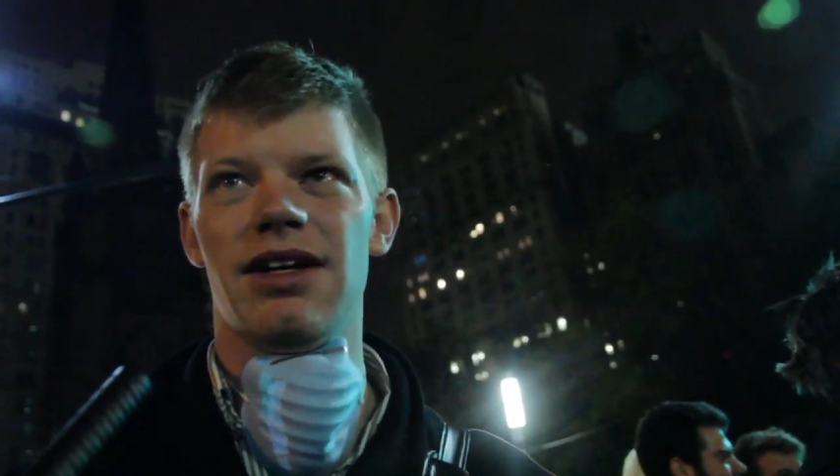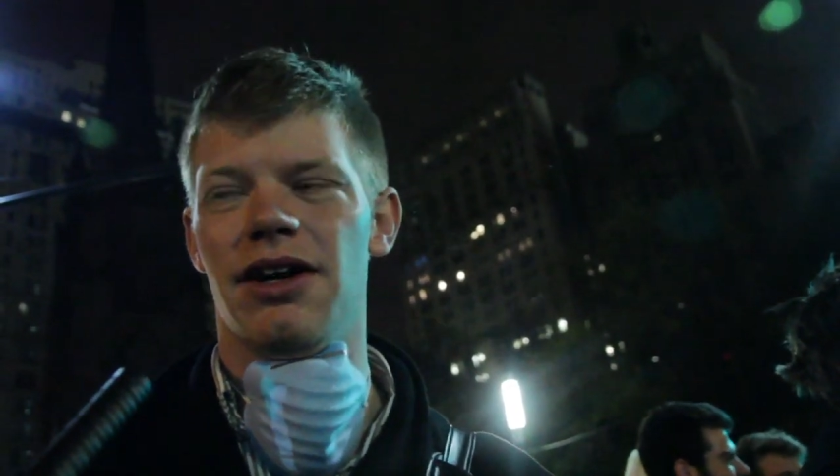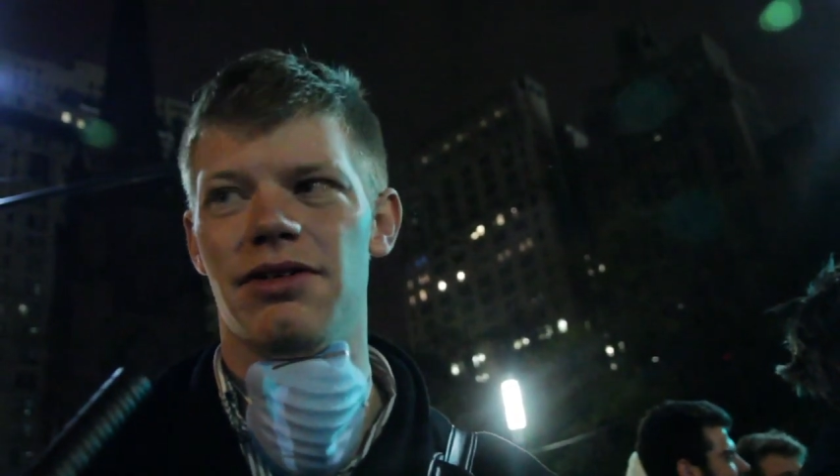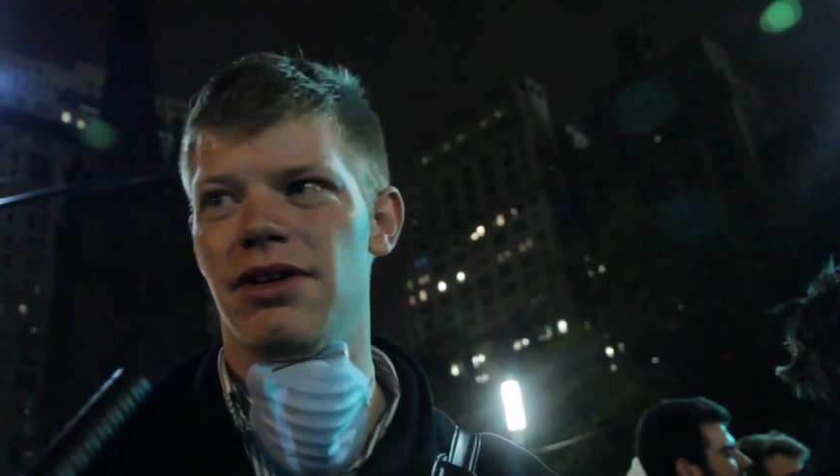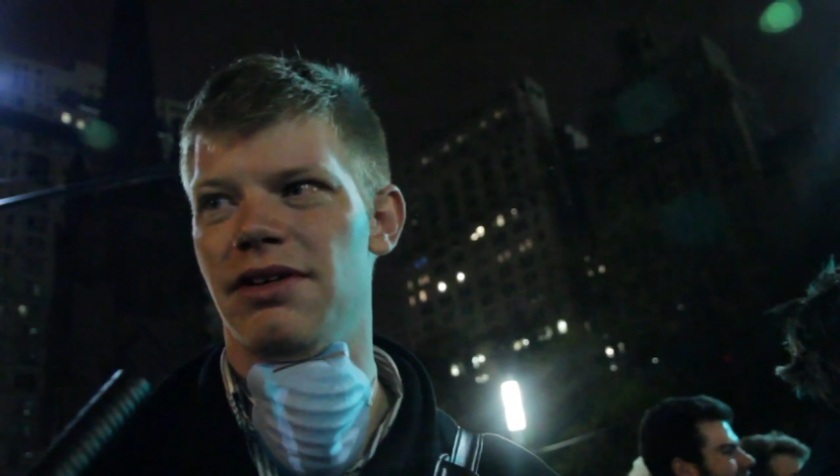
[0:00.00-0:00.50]

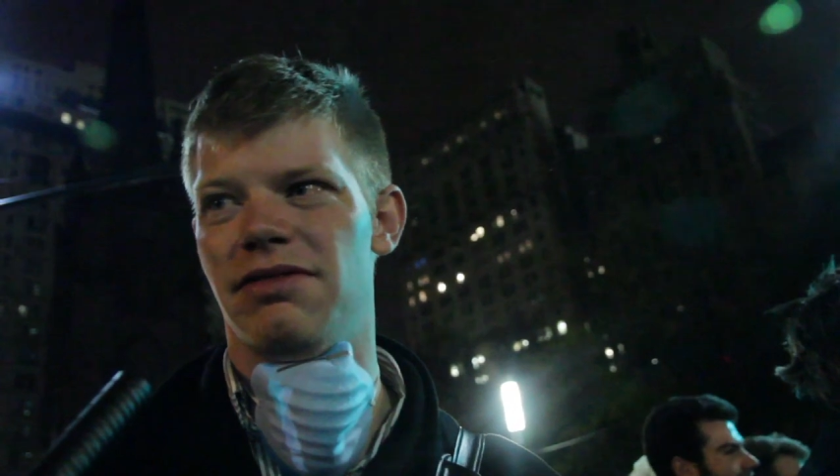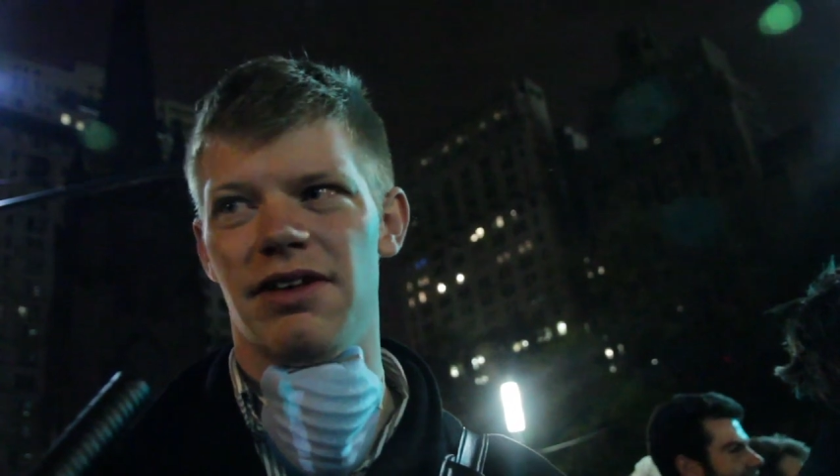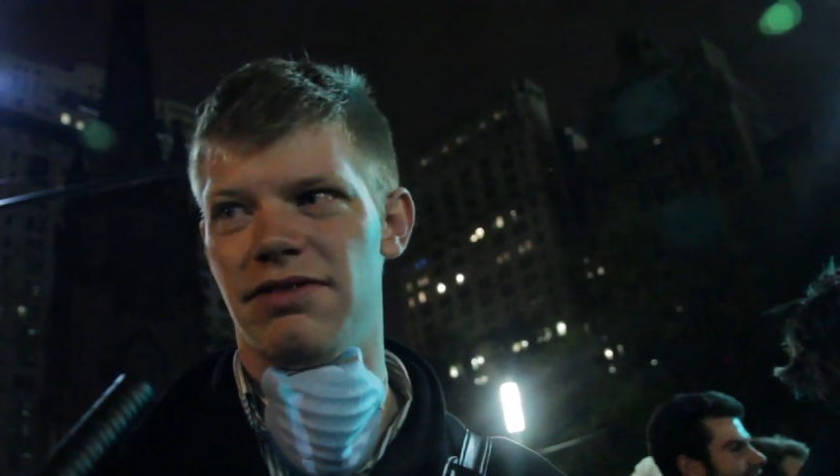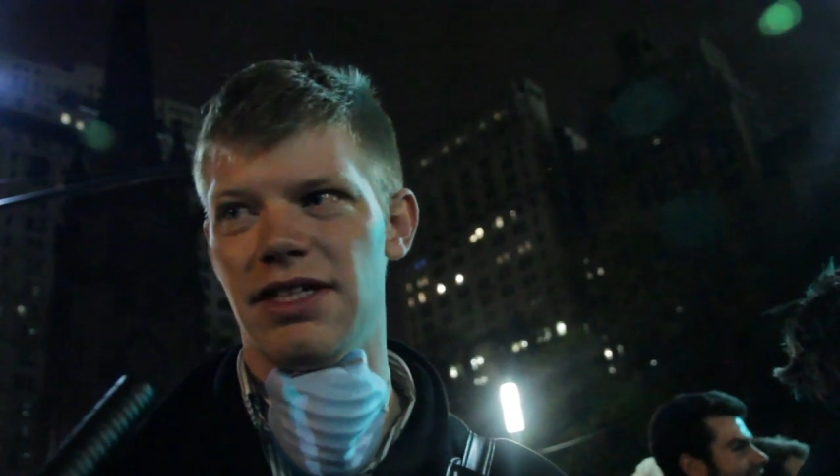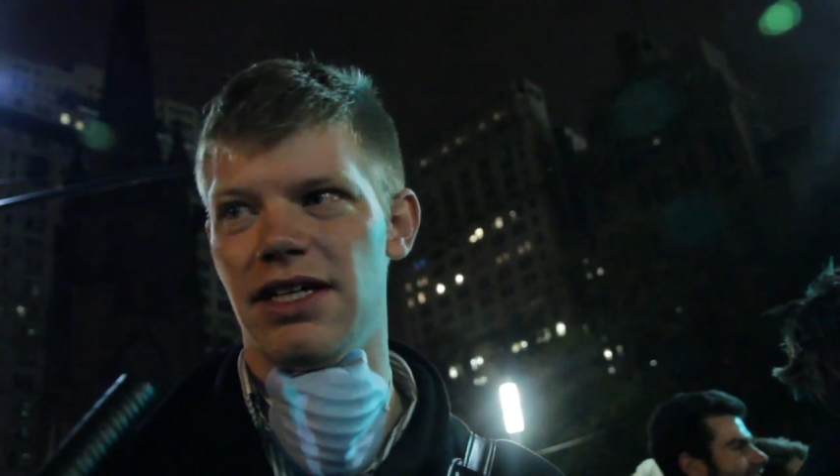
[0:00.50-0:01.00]

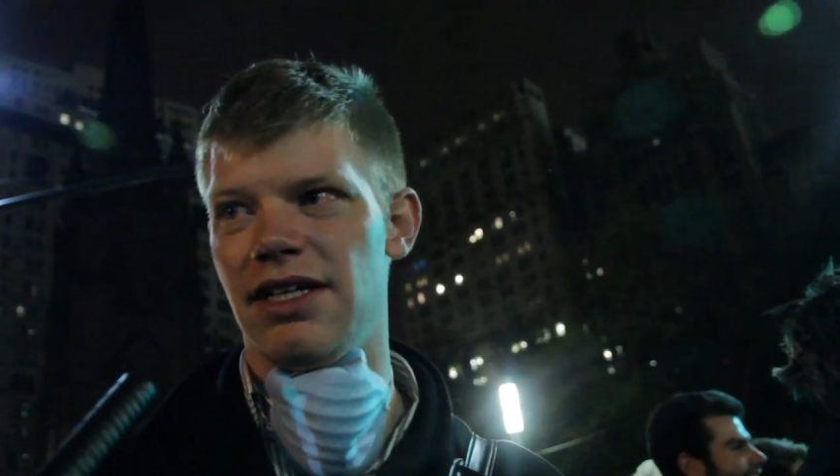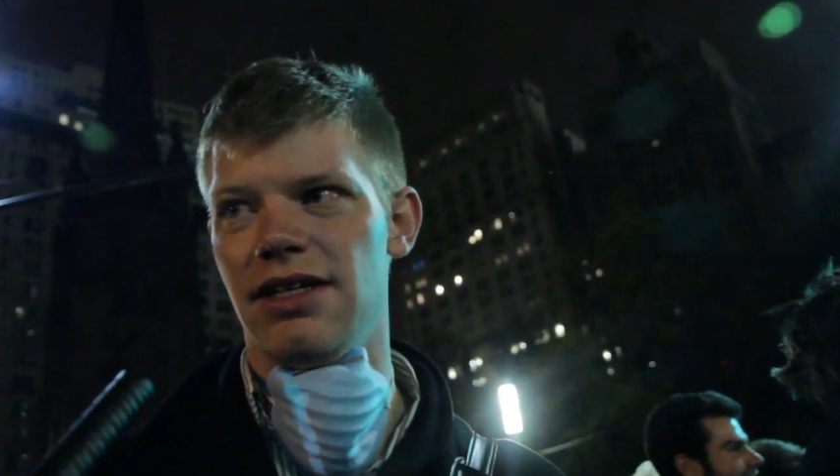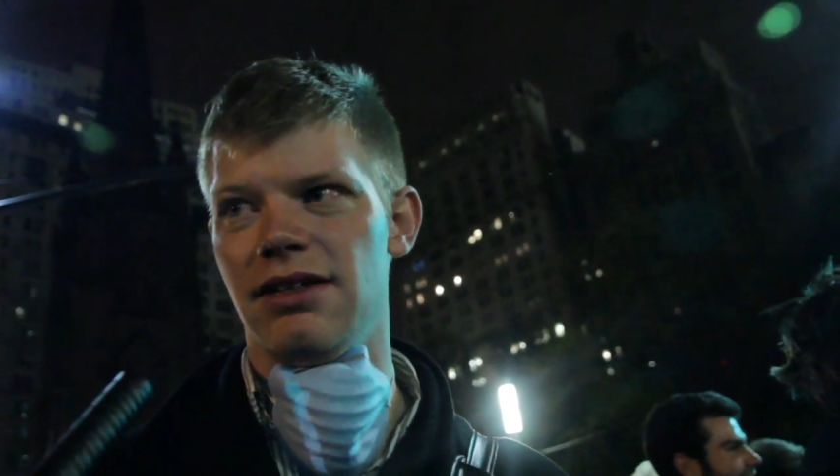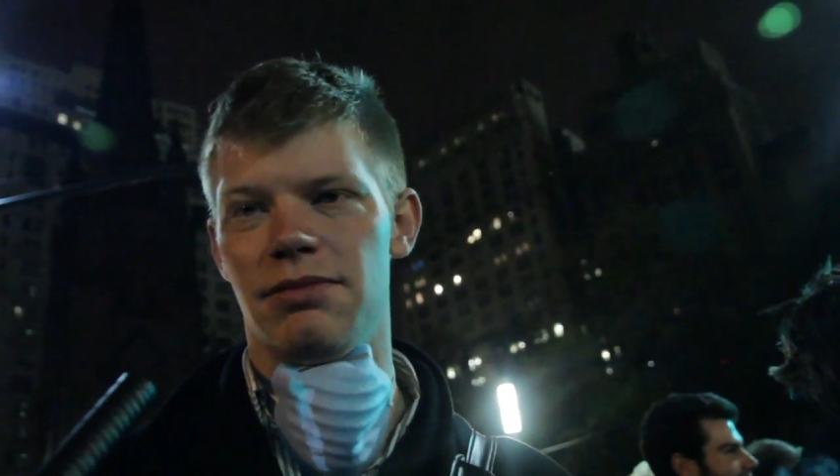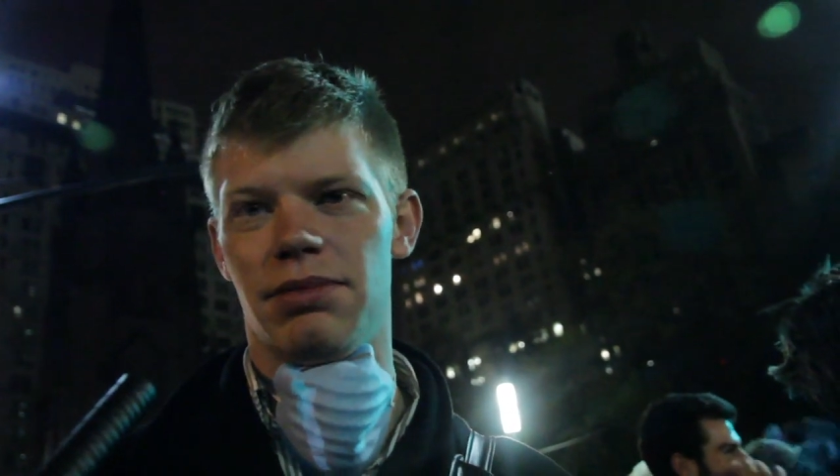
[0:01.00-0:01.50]
150